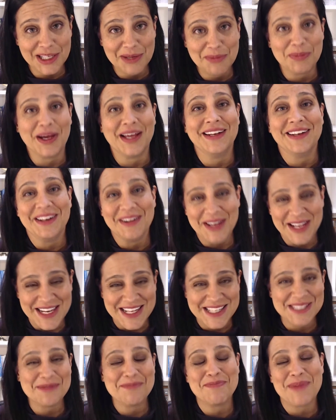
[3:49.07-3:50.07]
but it
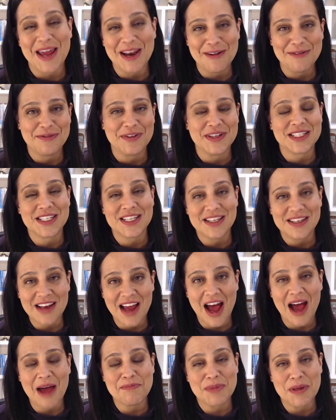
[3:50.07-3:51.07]
is a benefit to
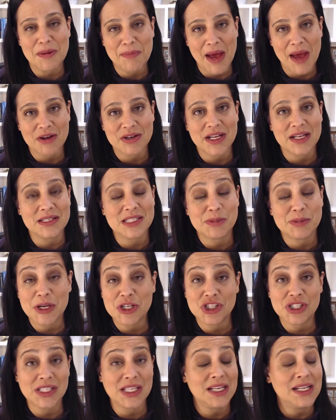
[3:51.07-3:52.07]
not be bound, and
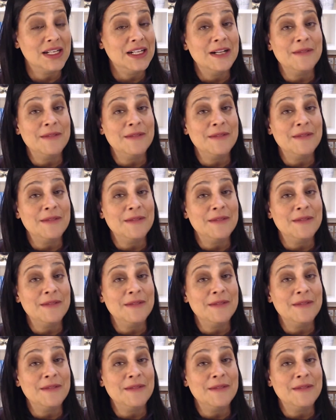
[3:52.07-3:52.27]
especially